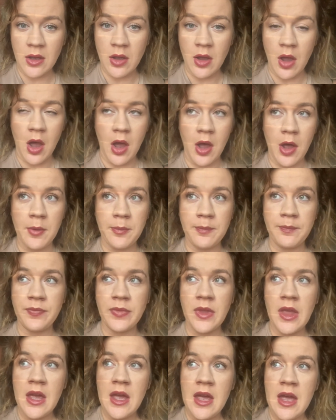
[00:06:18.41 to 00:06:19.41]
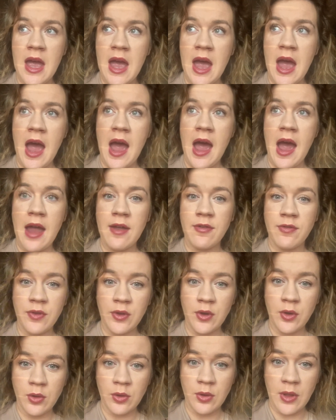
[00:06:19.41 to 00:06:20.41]
I
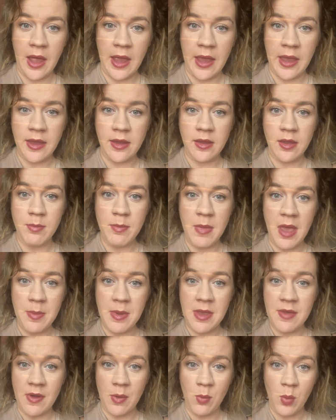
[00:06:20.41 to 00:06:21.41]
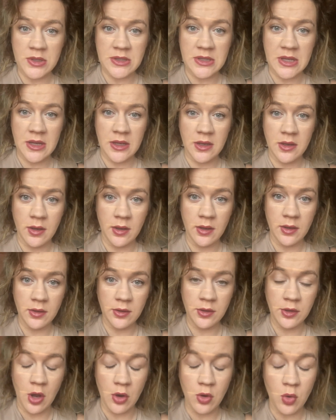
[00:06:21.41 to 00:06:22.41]
feel like maybe if I wasn't,
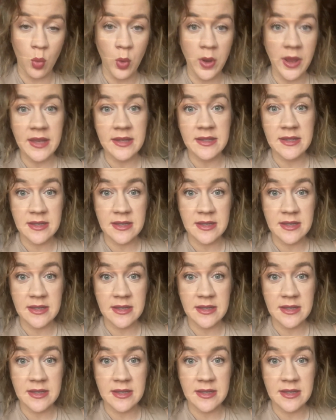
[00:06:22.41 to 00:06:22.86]
you know, going